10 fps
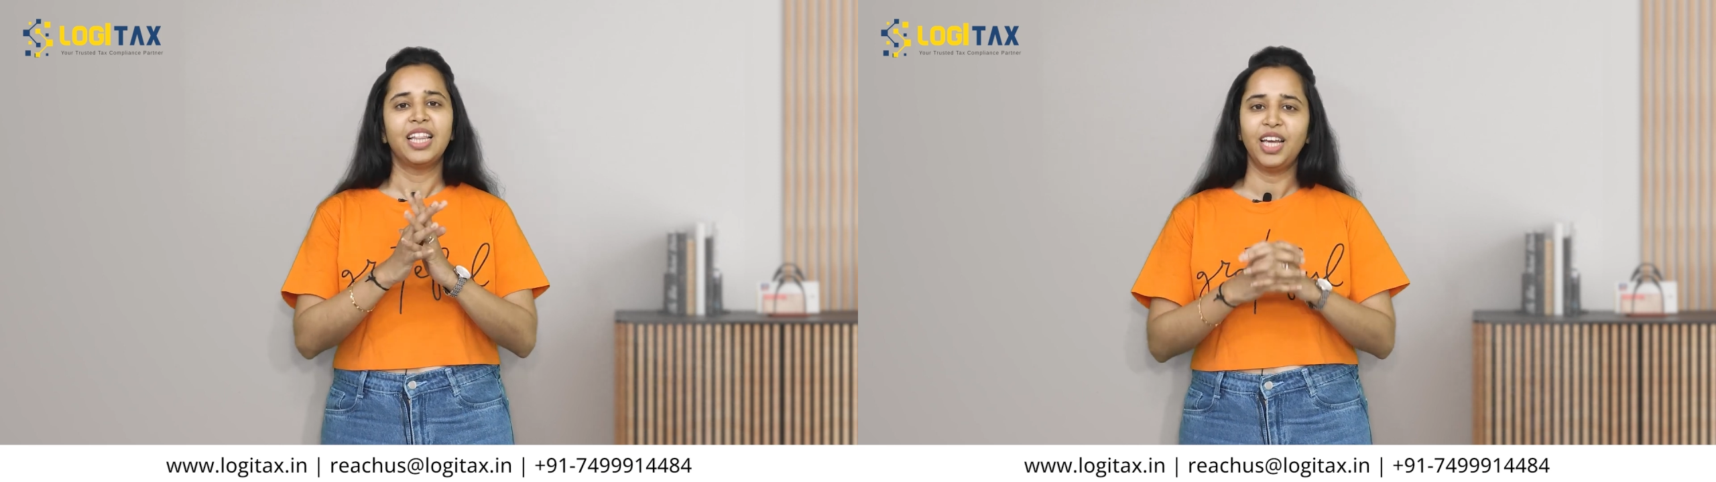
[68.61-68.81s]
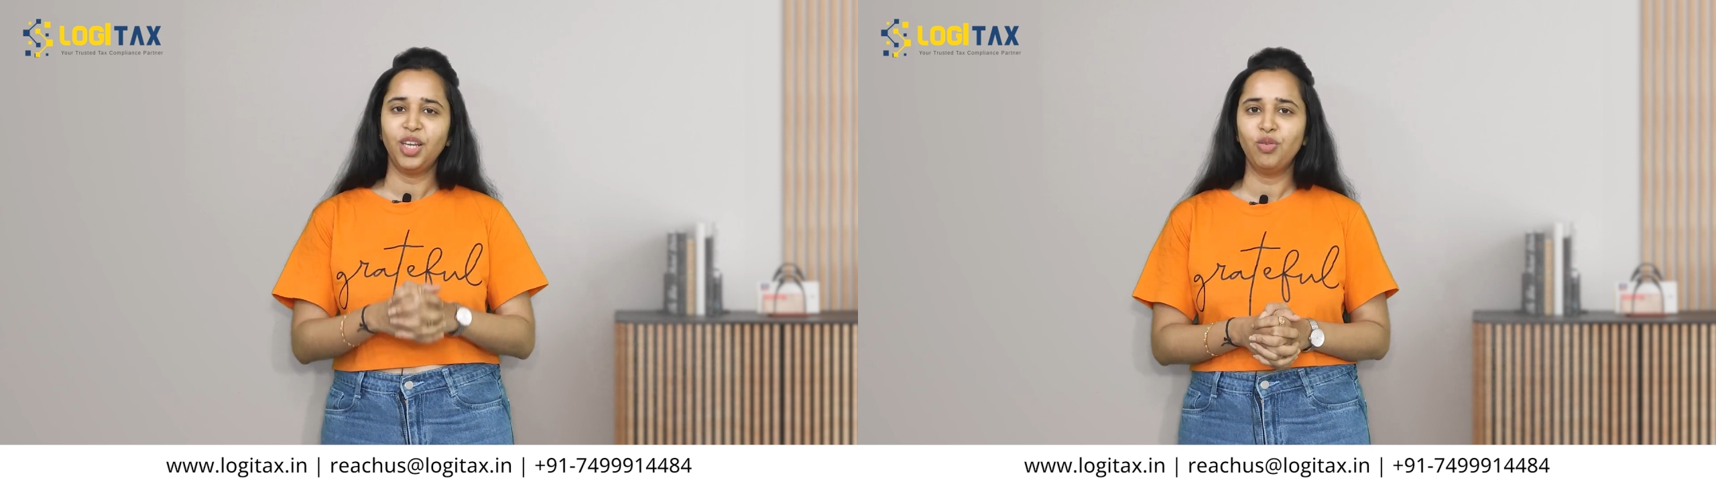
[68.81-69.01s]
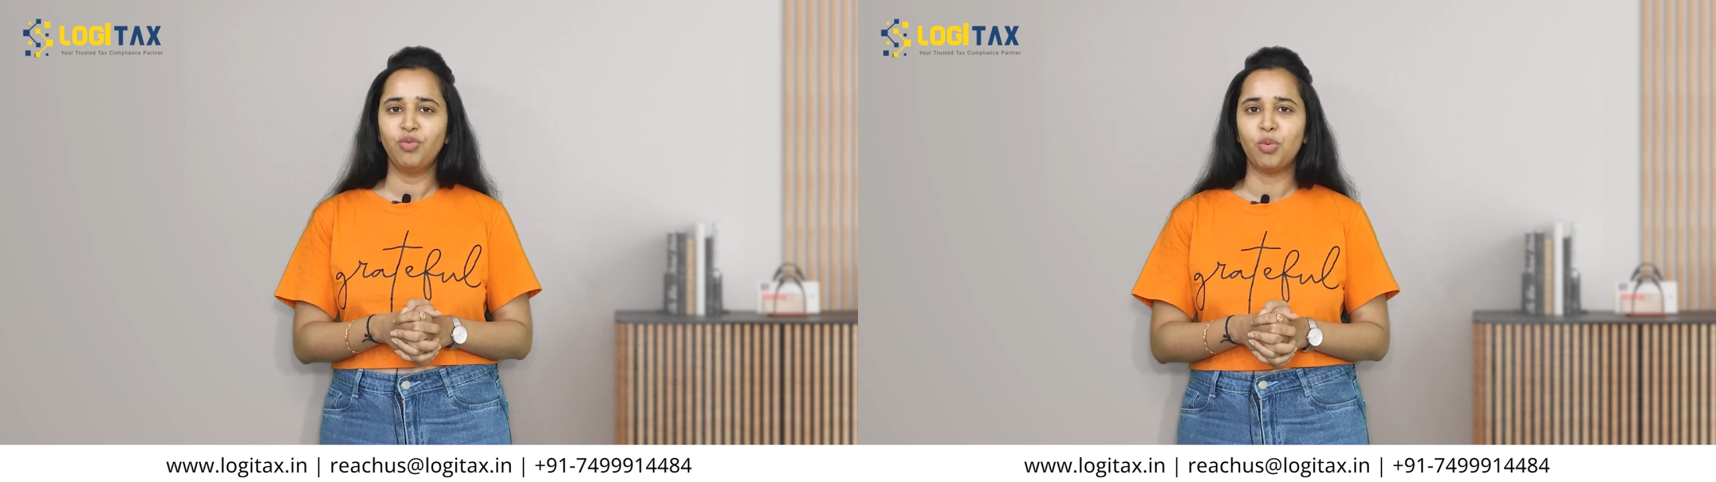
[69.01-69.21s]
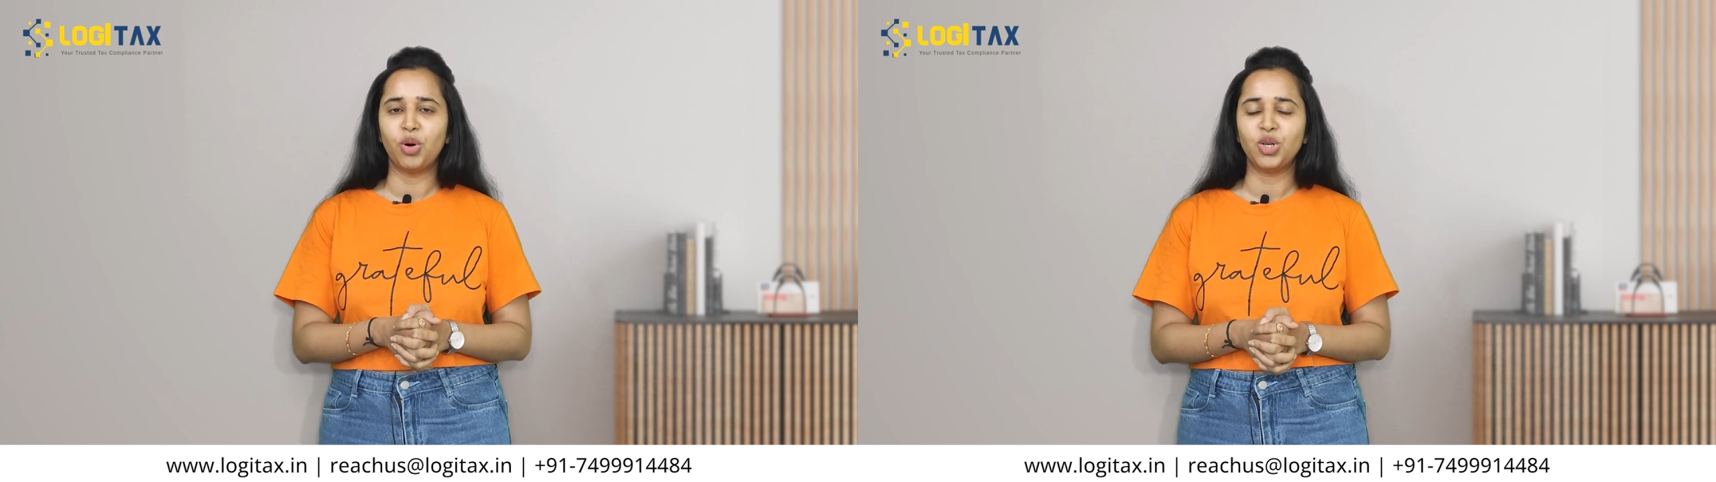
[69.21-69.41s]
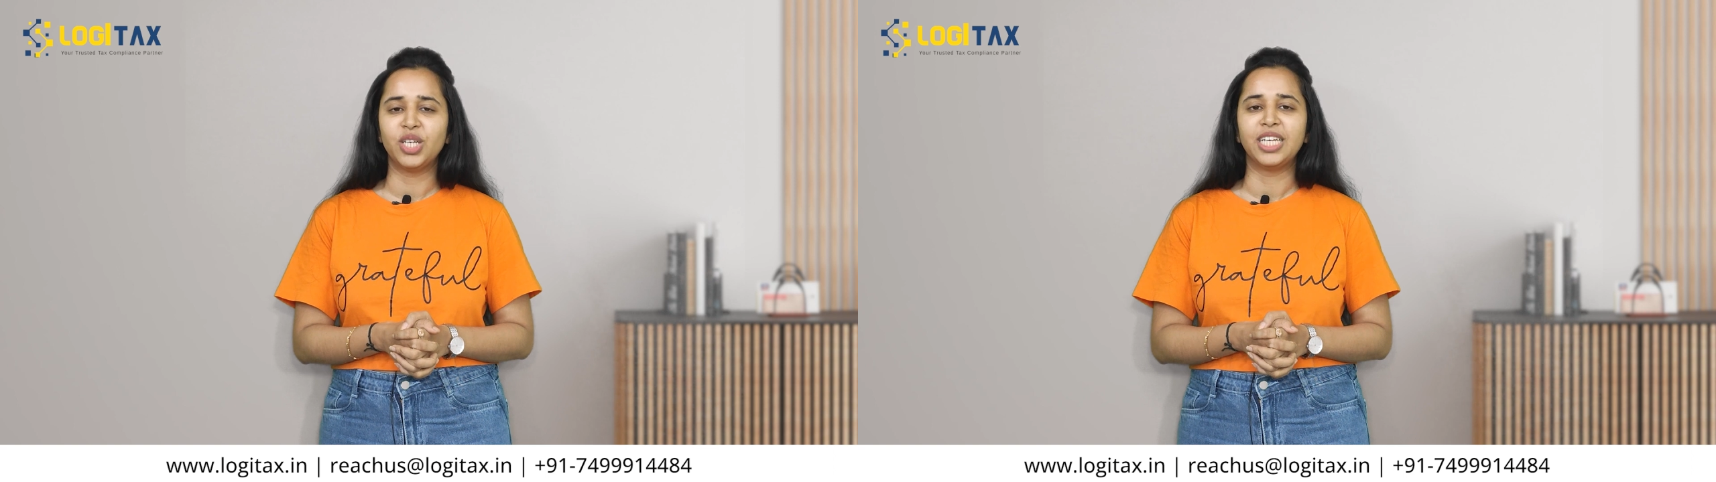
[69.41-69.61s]
Thank you for
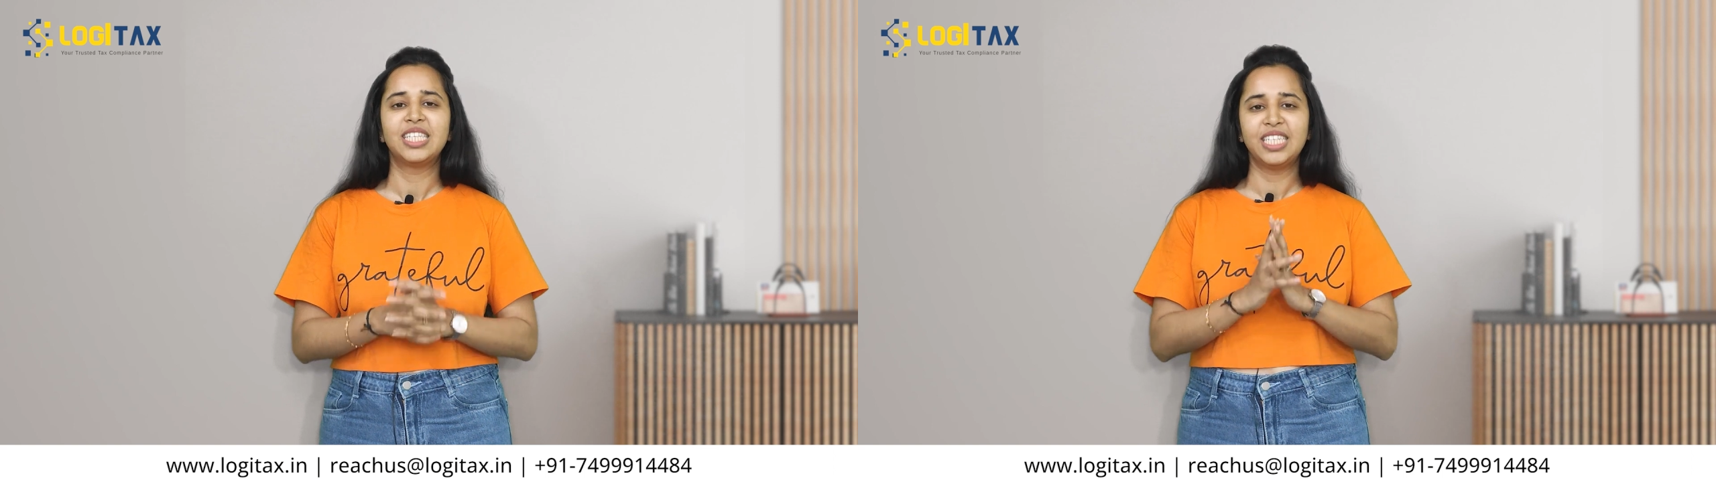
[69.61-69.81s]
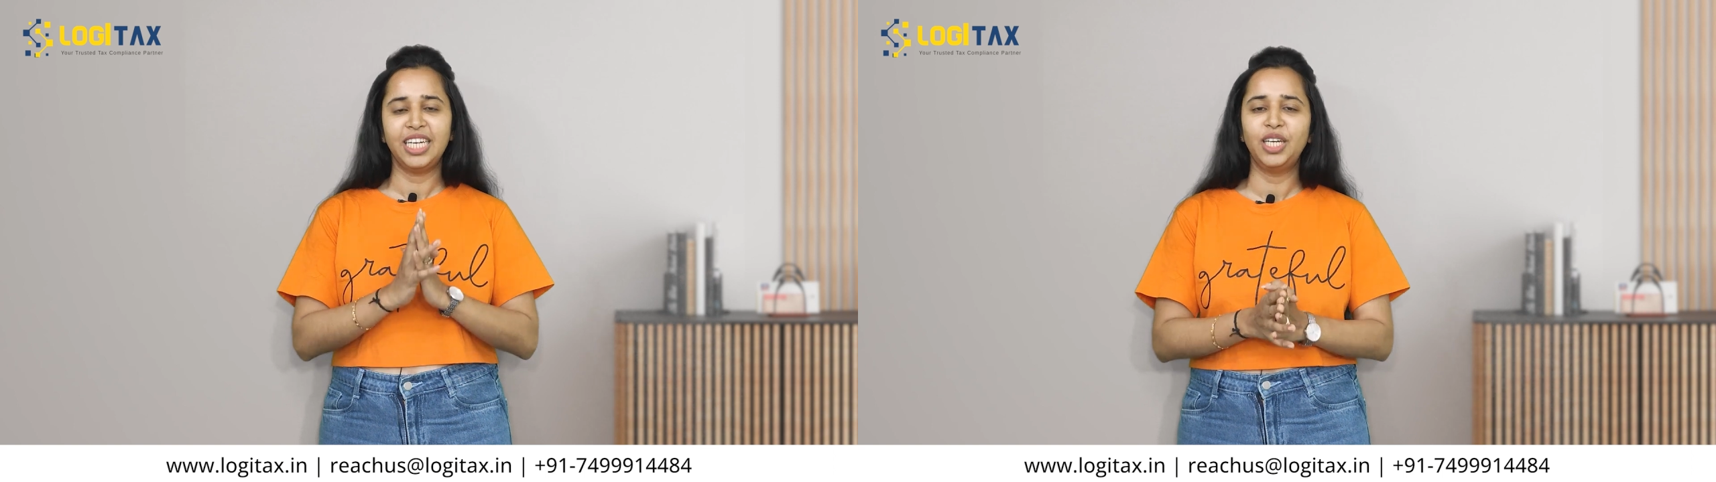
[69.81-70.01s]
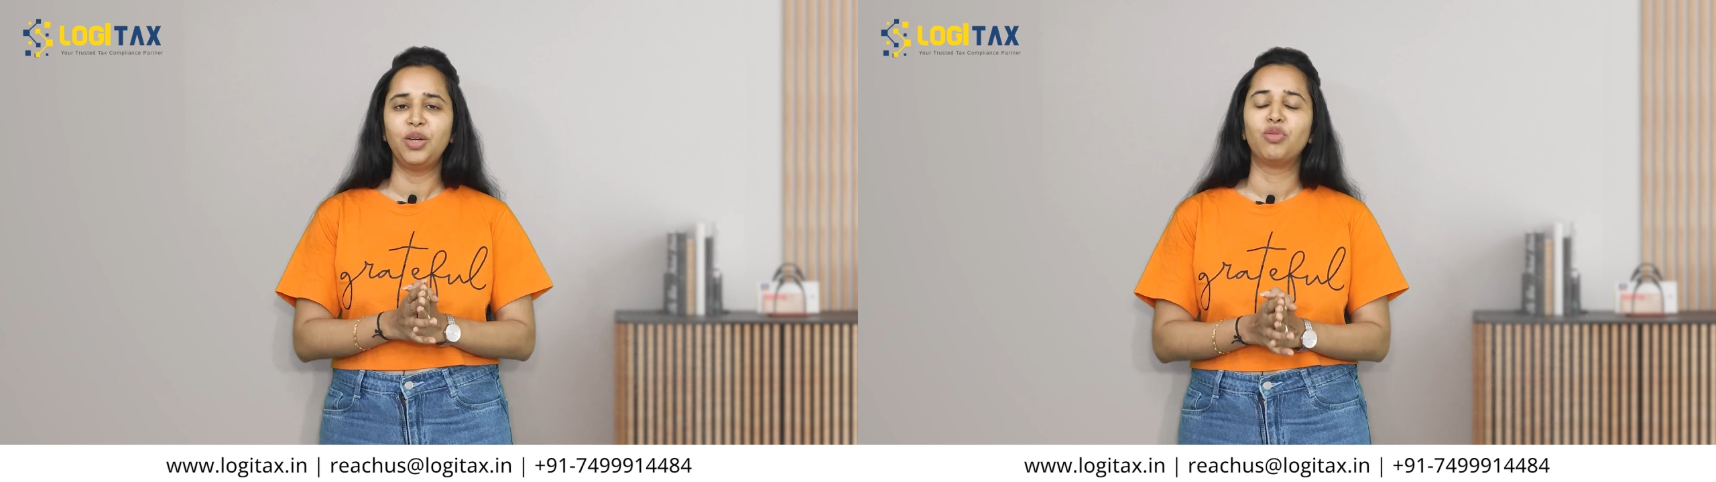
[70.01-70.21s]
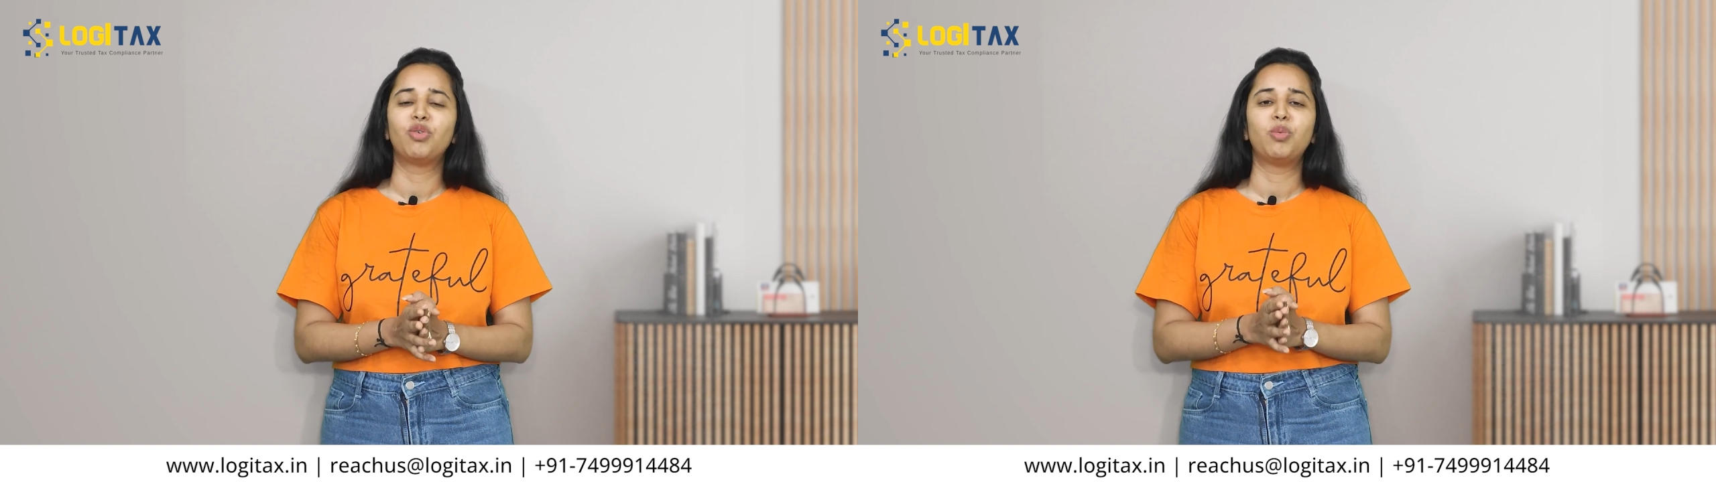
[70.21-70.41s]
watching. Stay tuned